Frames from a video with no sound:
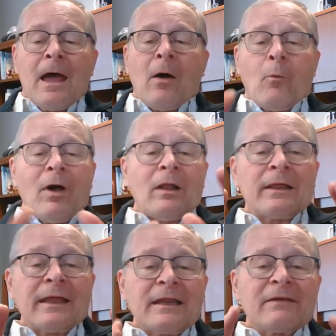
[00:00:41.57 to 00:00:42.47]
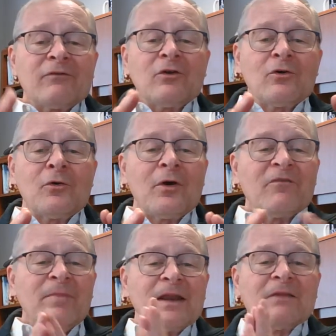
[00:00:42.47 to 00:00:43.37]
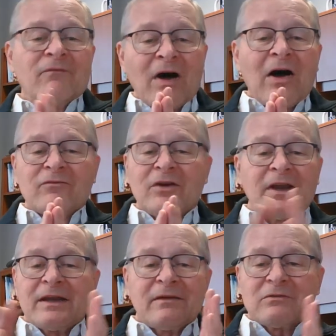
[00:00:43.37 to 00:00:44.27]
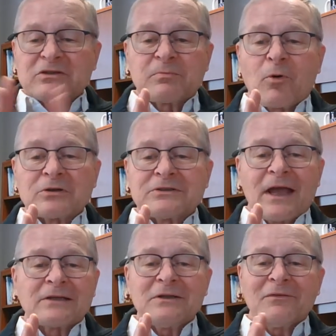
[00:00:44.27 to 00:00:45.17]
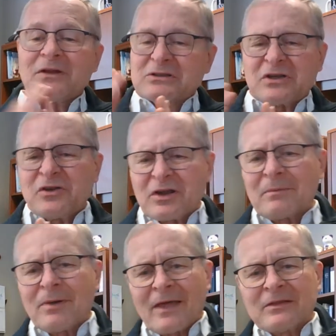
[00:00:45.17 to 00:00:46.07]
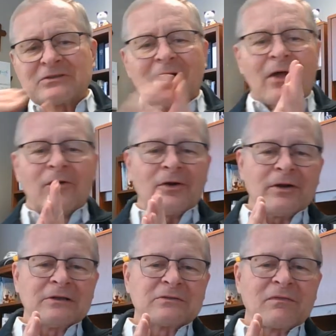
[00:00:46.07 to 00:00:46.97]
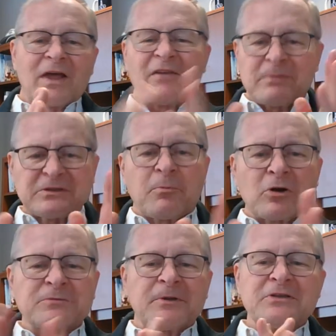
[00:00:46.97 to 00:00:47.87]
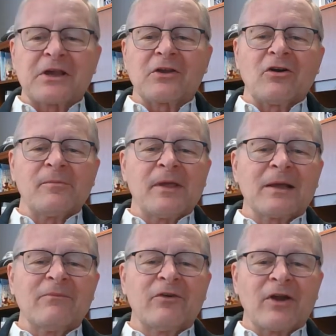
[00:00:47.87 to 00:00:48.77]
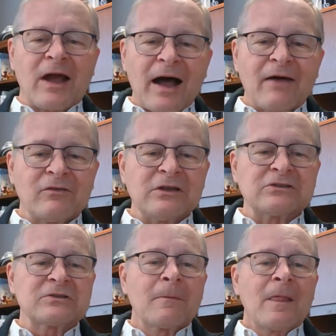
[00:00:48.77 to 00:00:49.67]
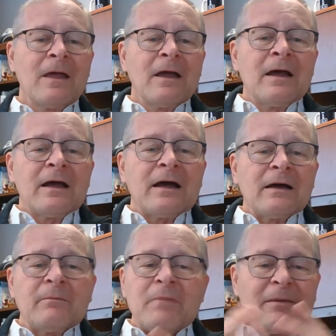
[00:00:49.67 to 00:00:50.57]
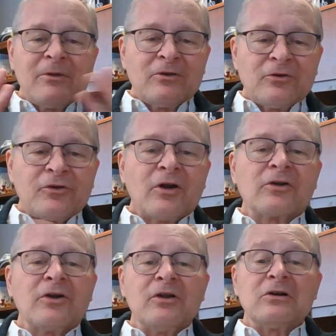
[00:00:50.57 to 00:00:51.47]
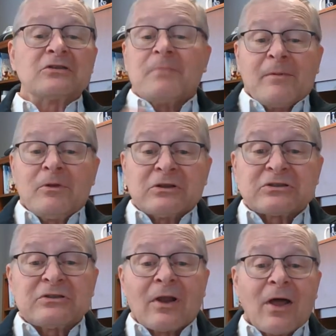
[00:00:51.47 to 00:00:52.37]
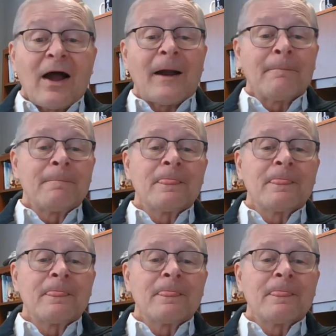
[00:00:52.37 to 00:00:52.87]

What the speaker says: Well, any of you who have been involved in any of the sports activities, and you can apply this to other areas of life, but sports particularly become very obvious, maybe in your younger years, maybe you still are.